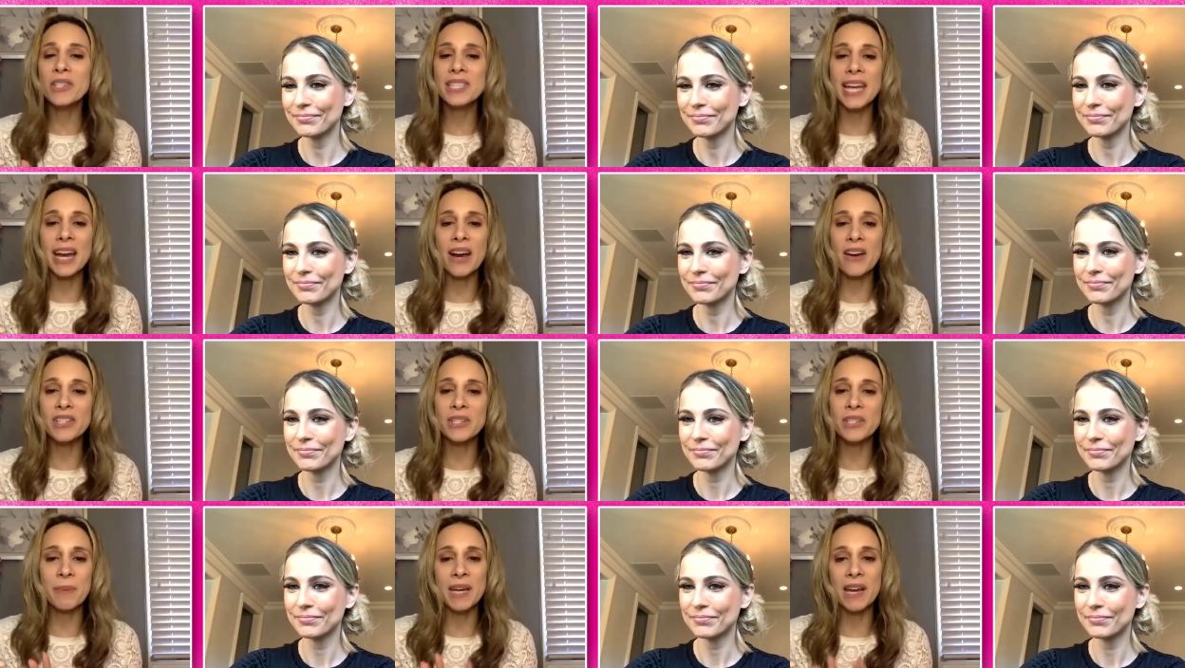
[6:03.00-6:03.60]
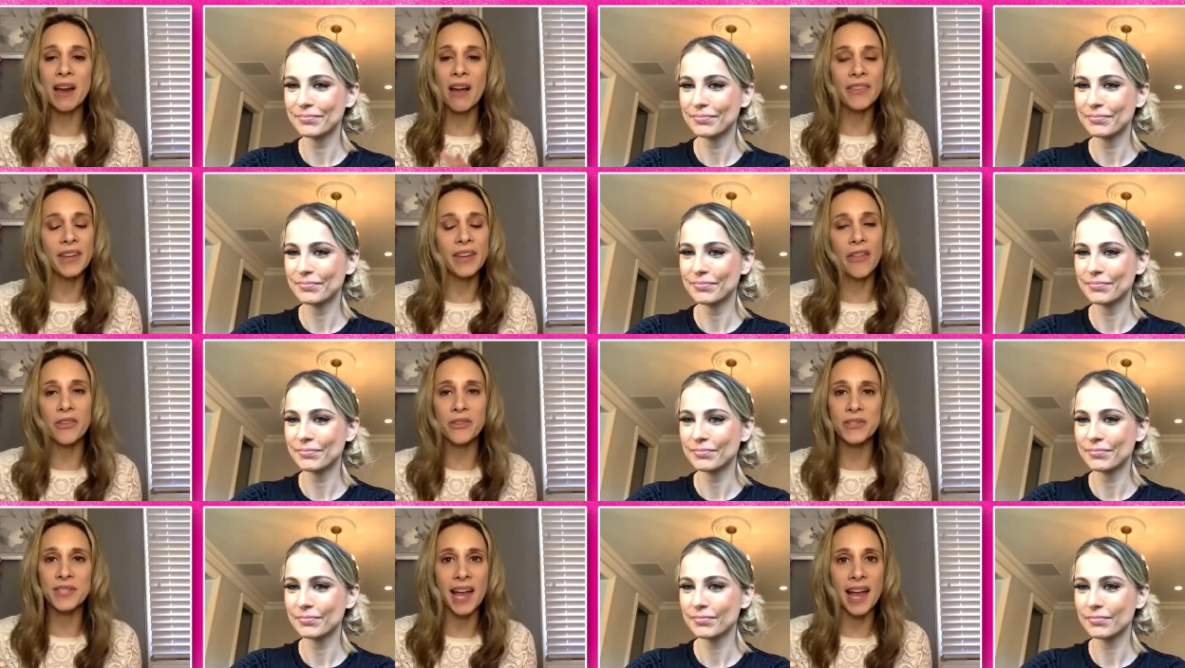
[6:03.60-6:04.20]
Speaker 1: scared to be on the
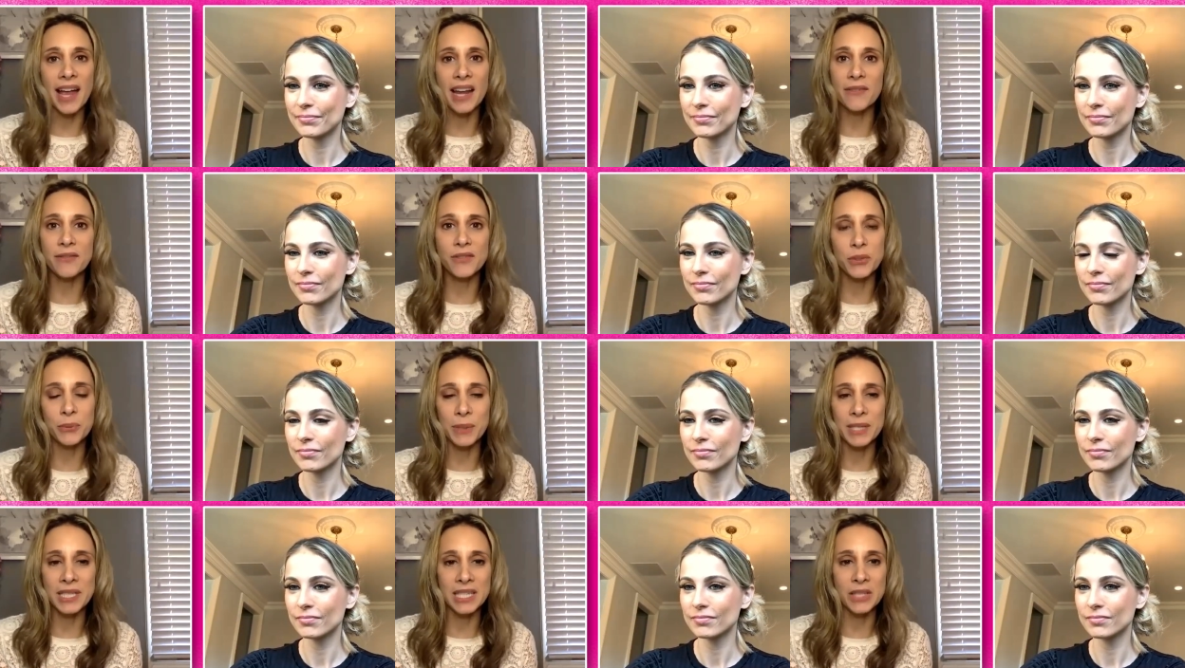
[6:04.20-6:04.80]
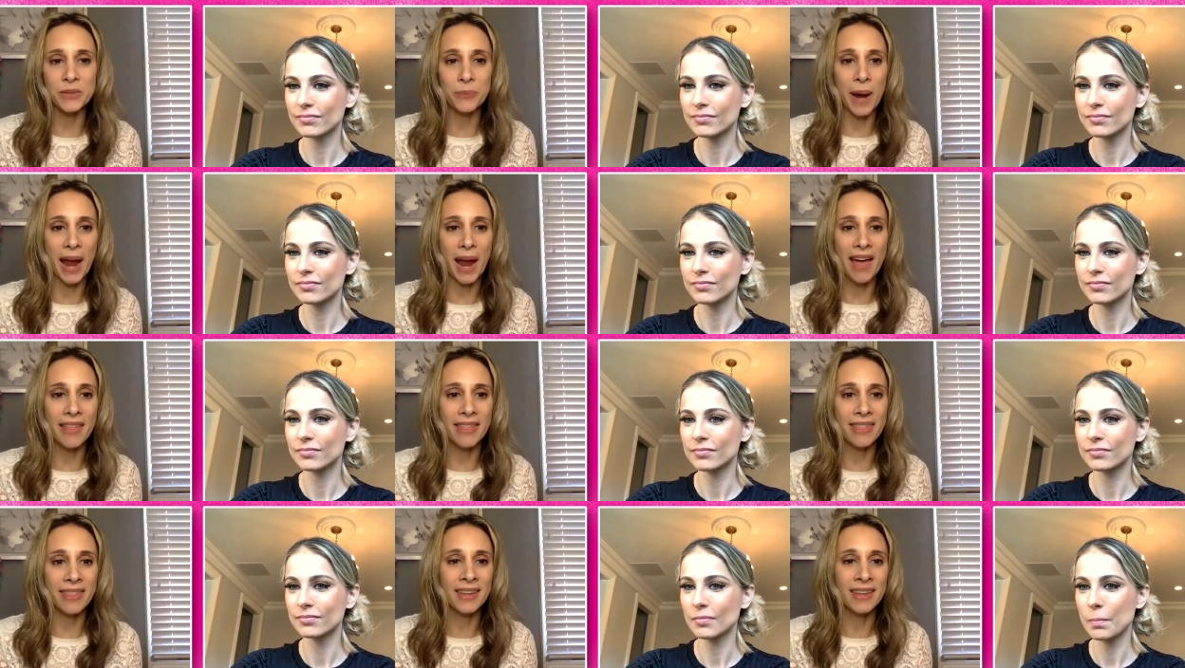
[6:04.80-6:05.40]
other side of Teresa's
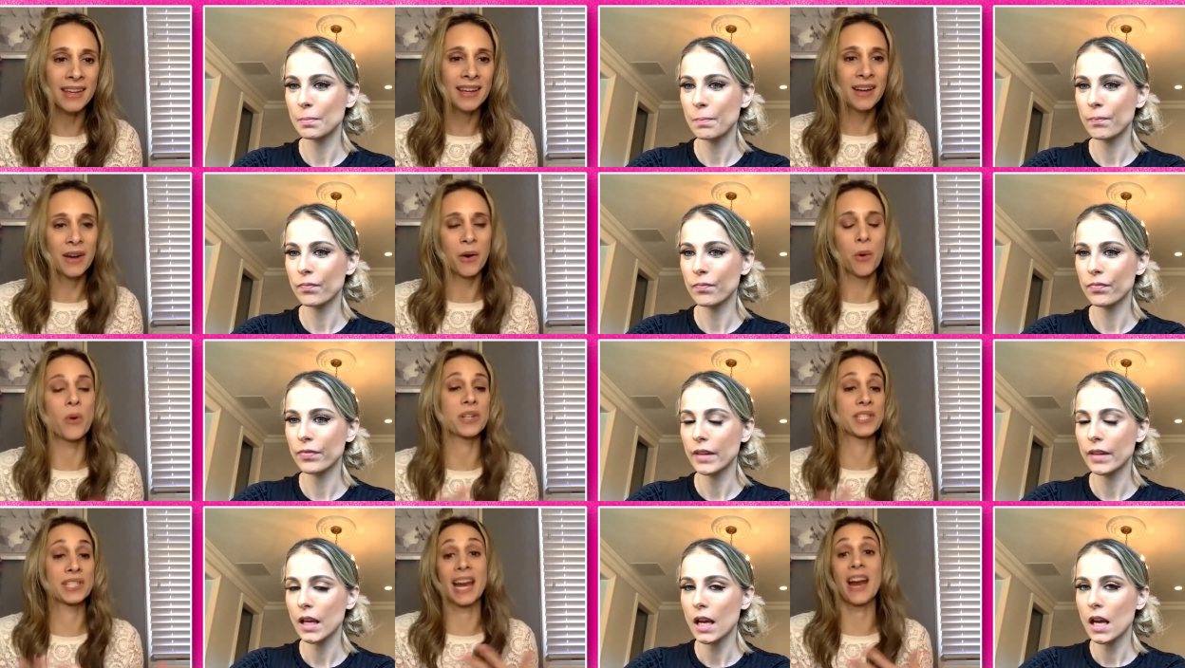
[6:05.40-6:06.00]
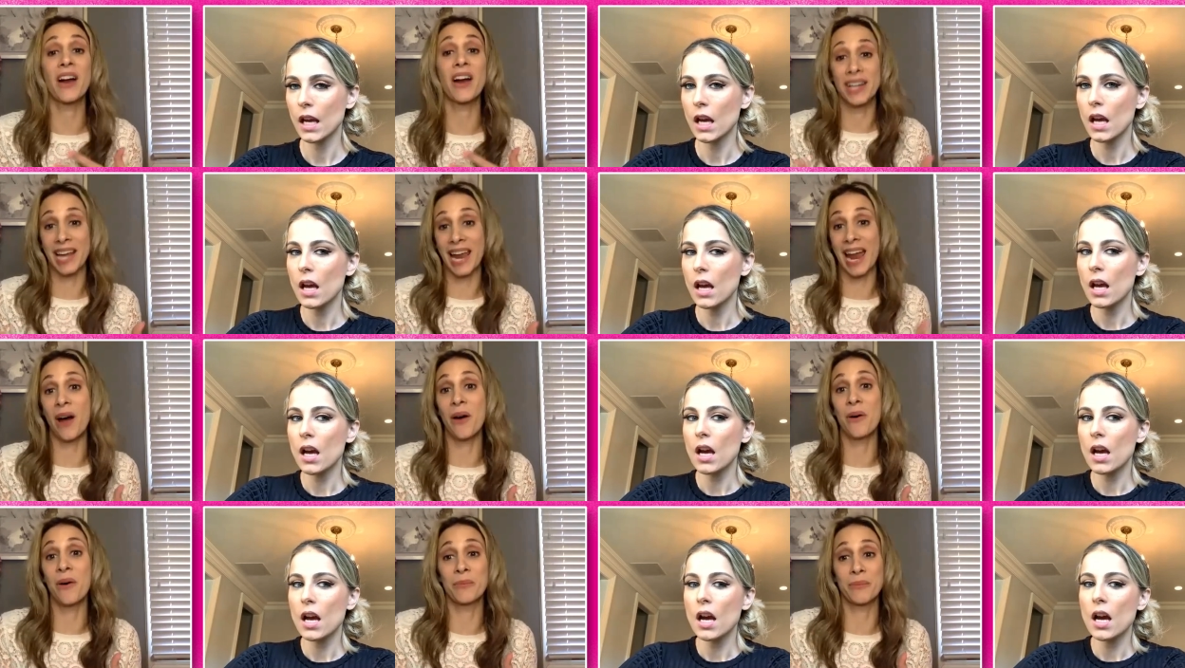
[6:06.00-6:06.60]
wrath? Or scared
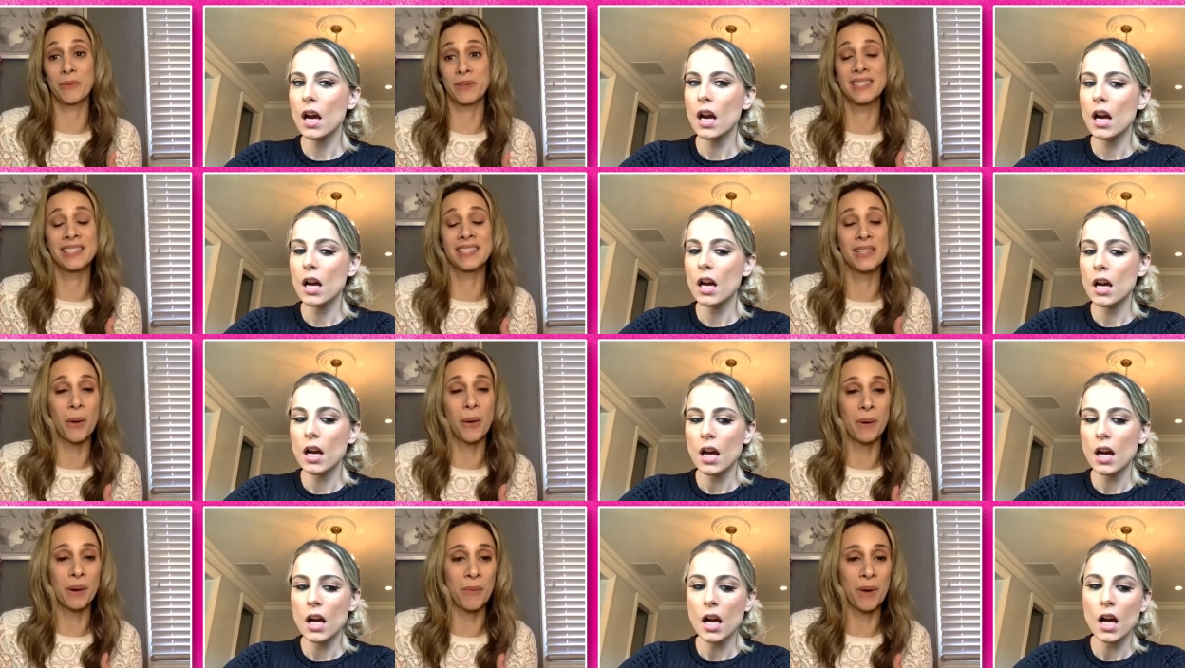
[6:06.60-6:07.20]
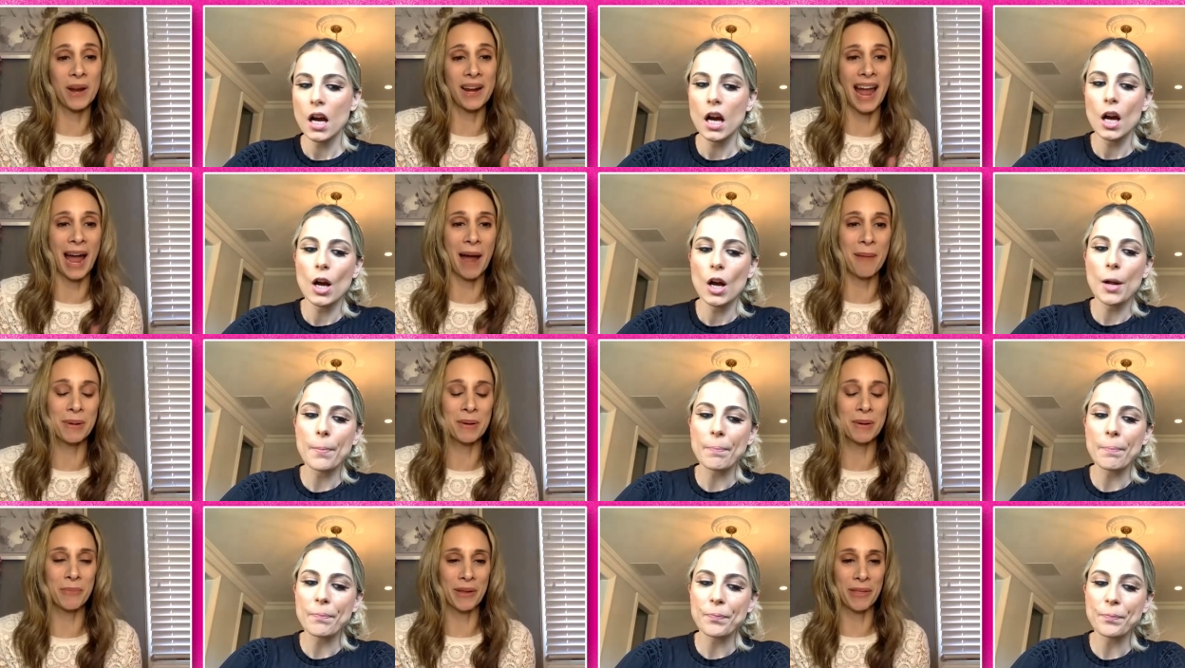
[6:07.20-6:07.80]
now, knowing what
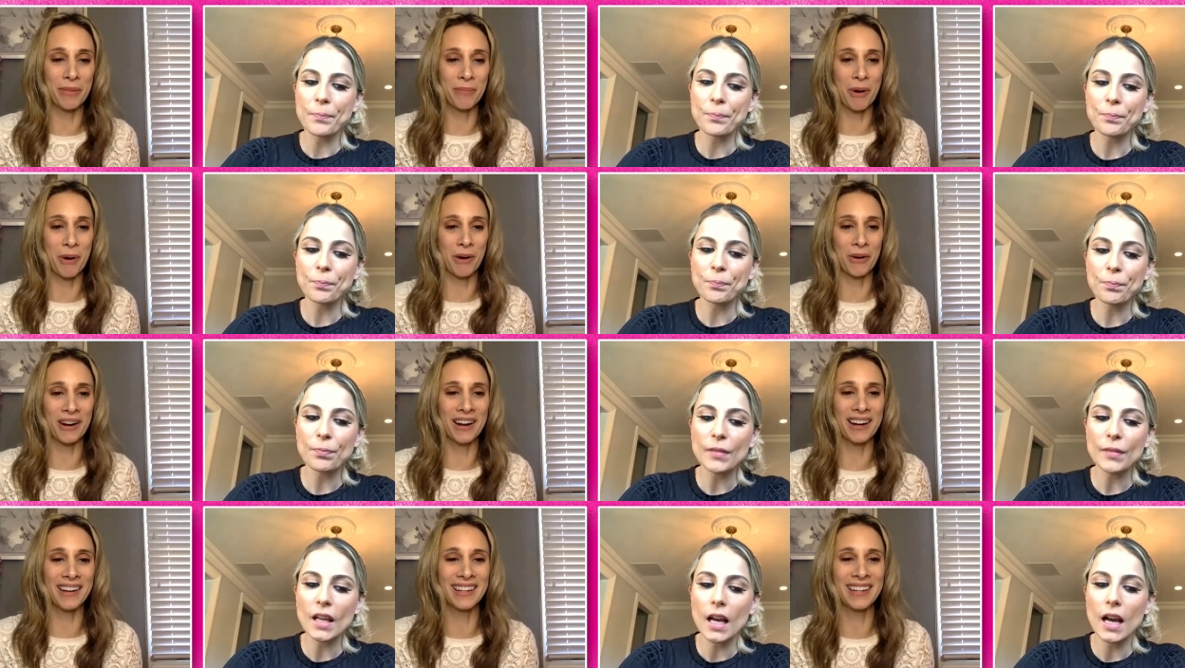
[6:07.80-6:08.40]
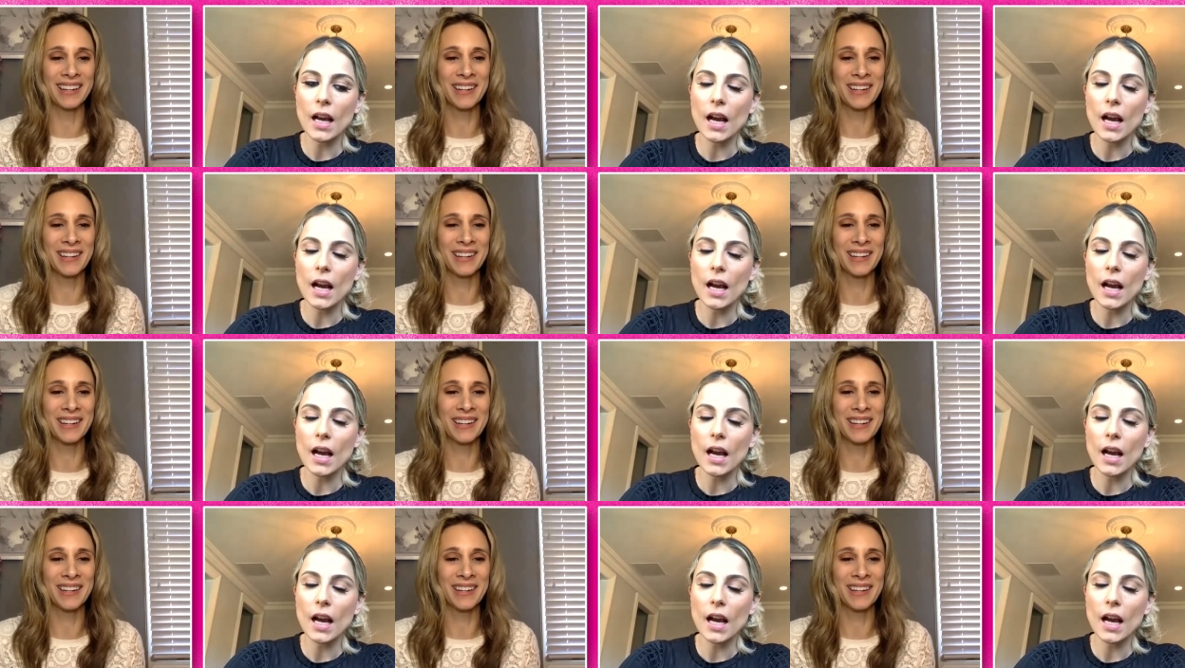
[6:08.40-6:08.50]
happened with Margaret?